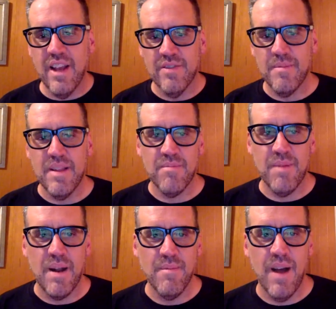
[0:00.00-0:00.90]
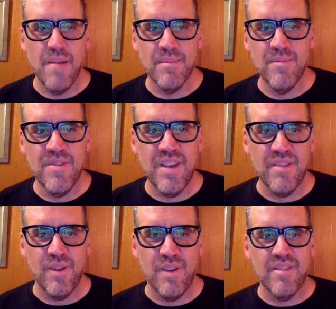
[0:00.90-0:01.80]
tell from this, but I'm
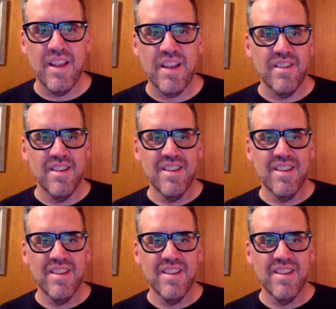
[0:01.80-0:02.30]
6'6".